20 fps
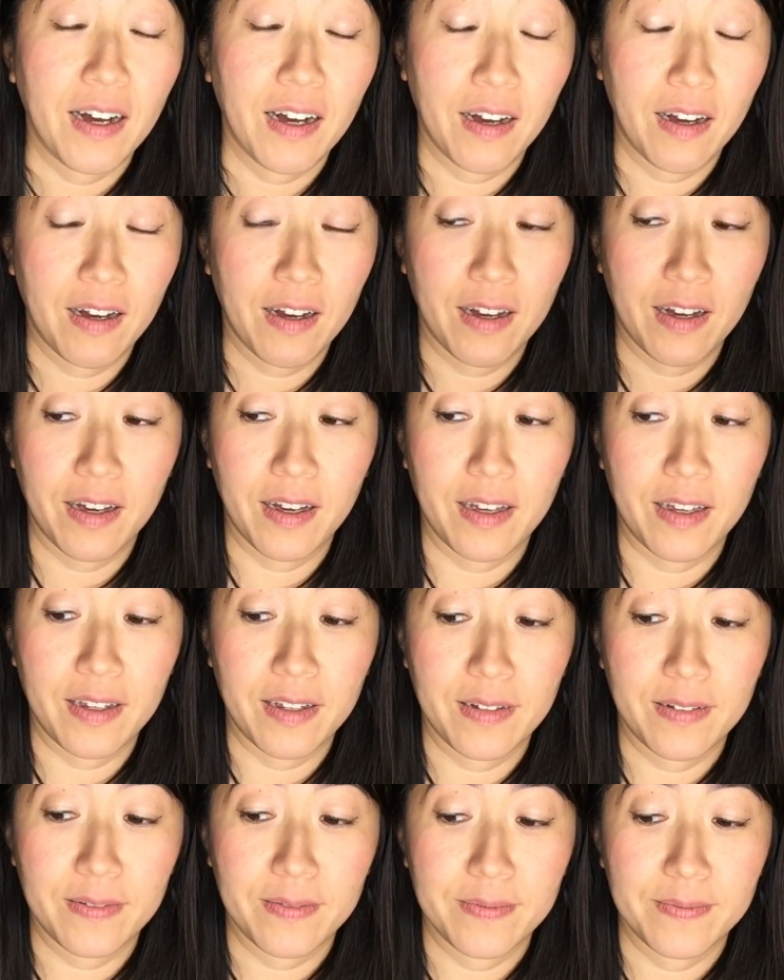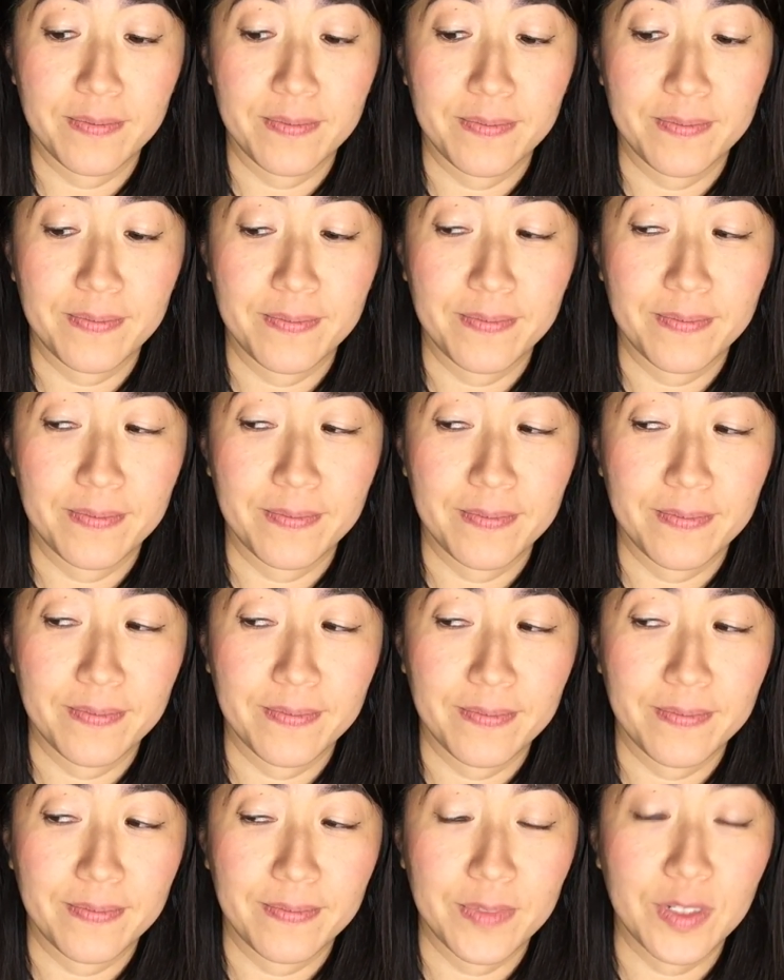I
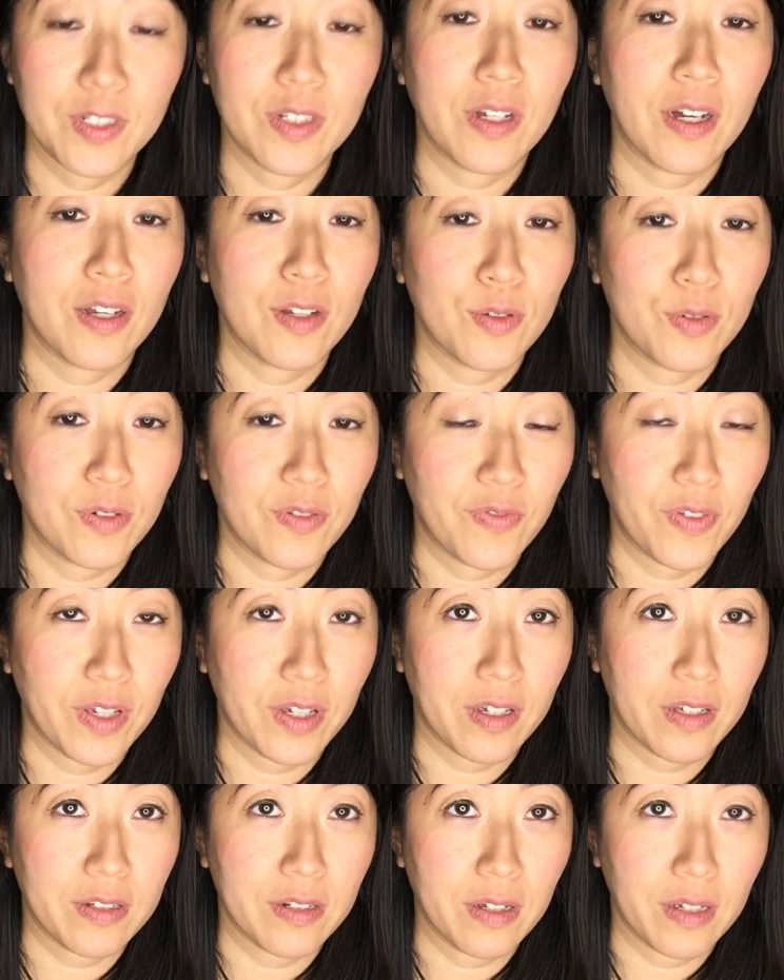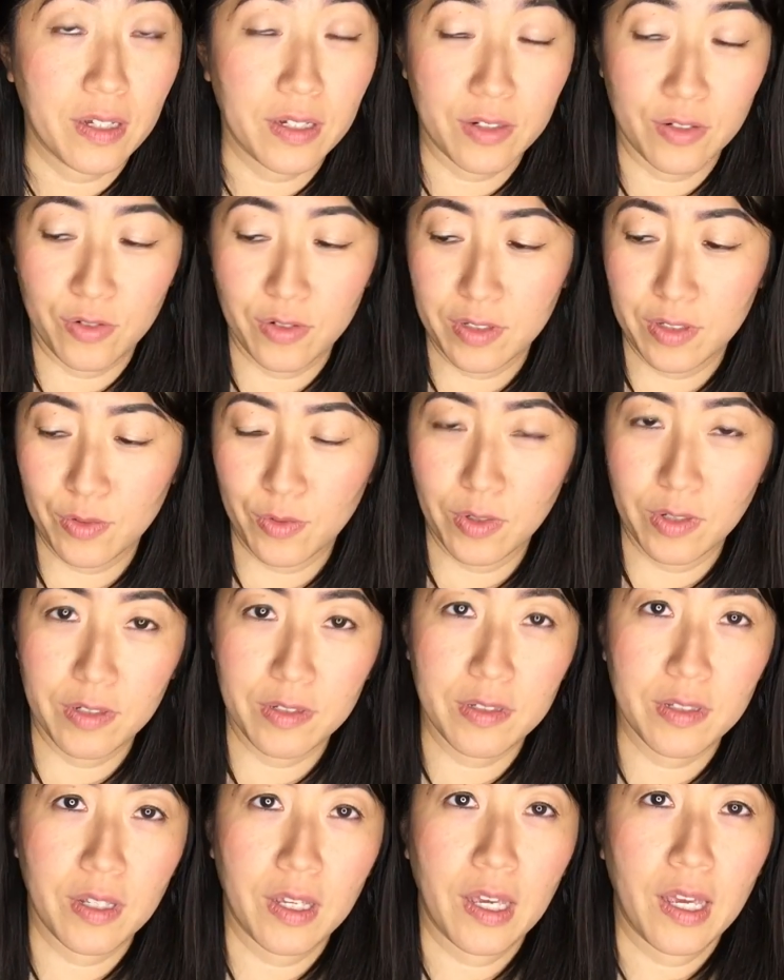did not know what fake ignorance
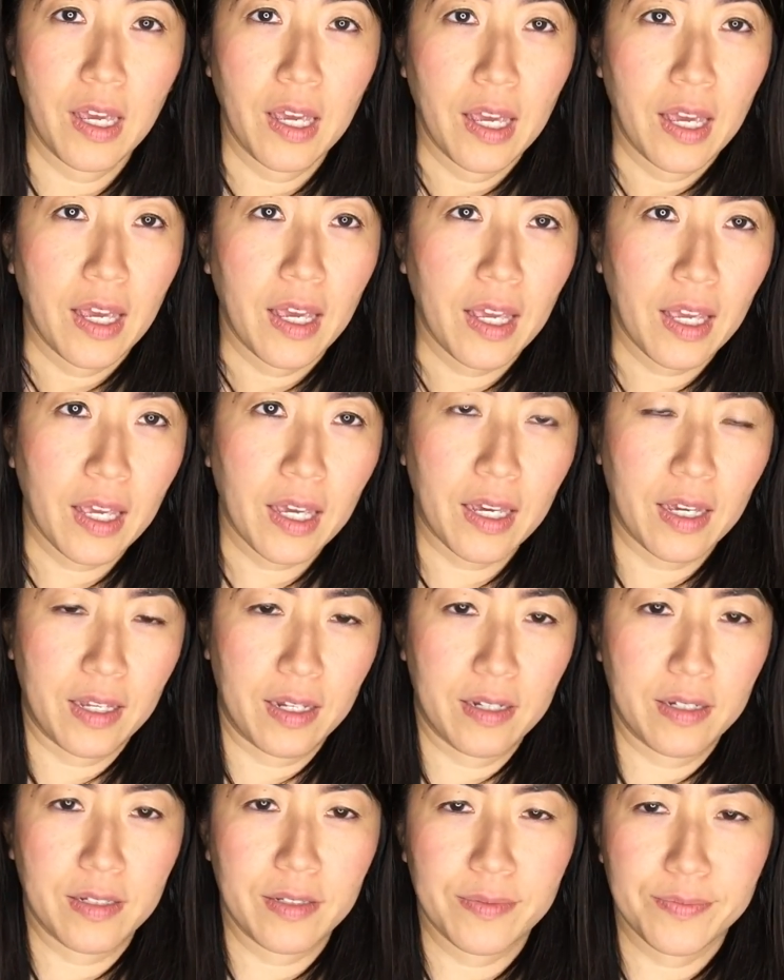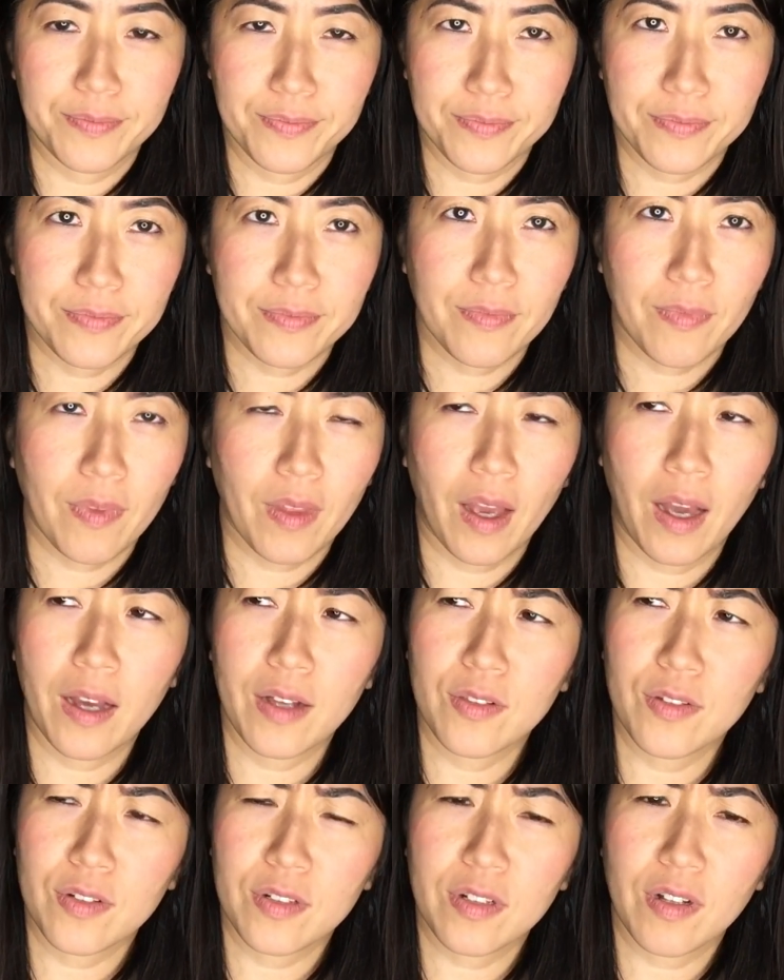was. And I
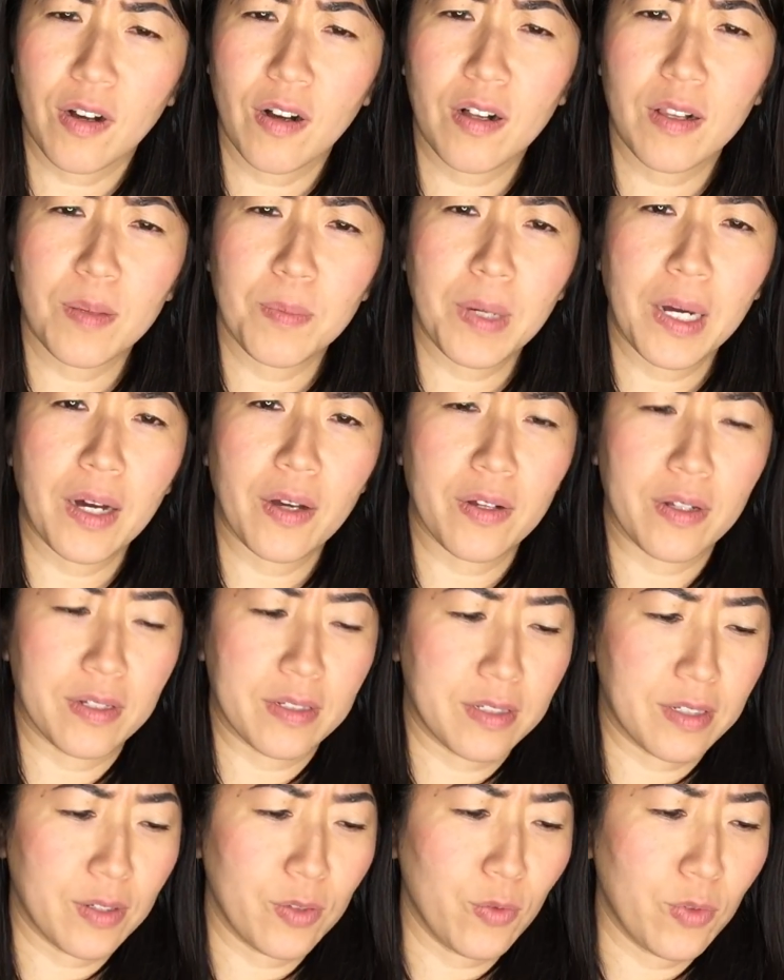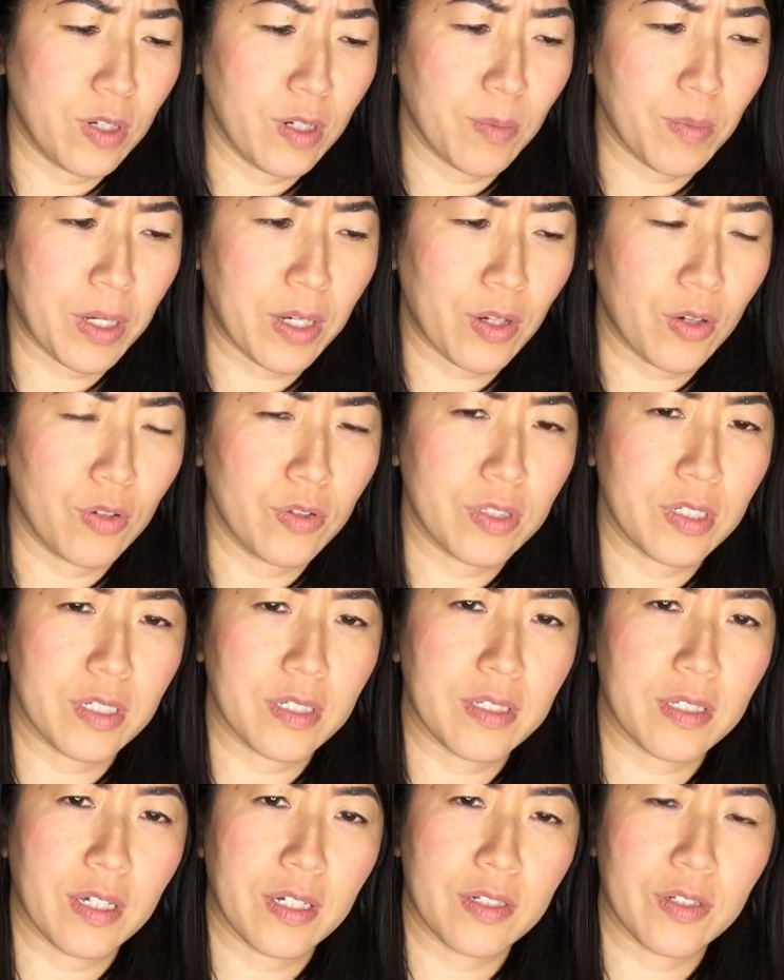learned all about it in one of my
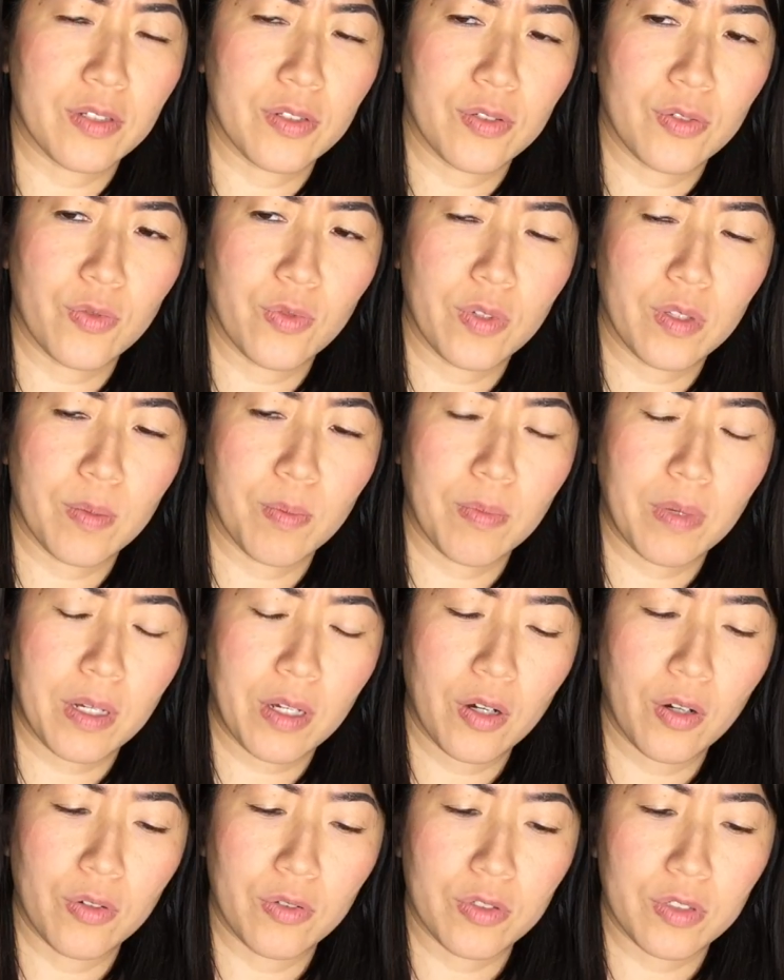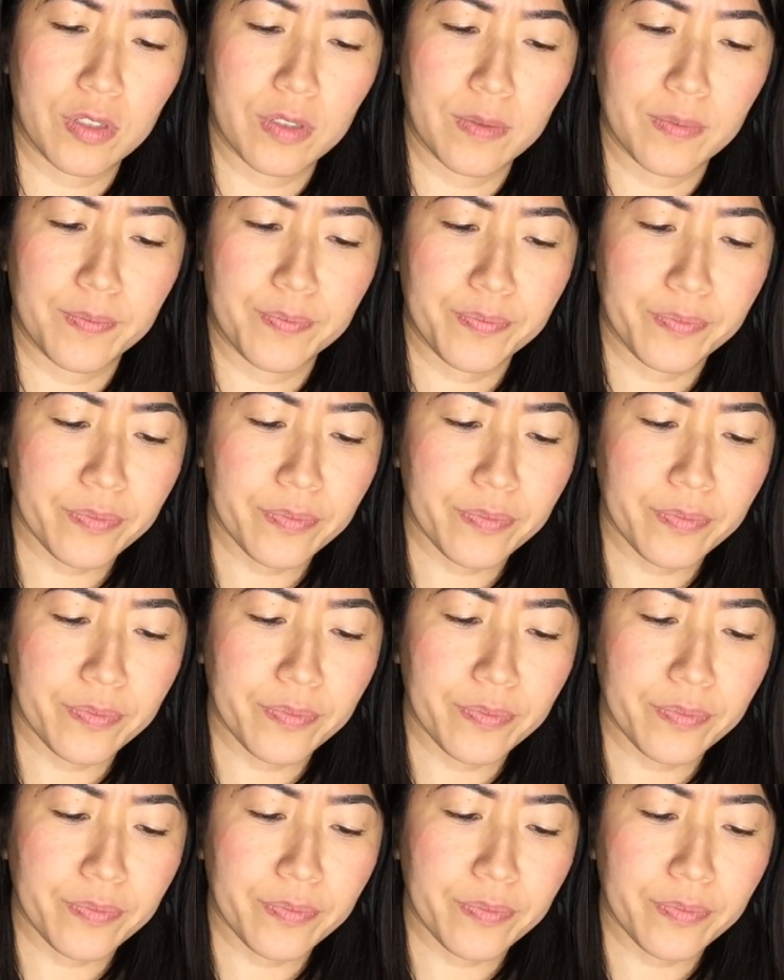coaching sessions with my coach.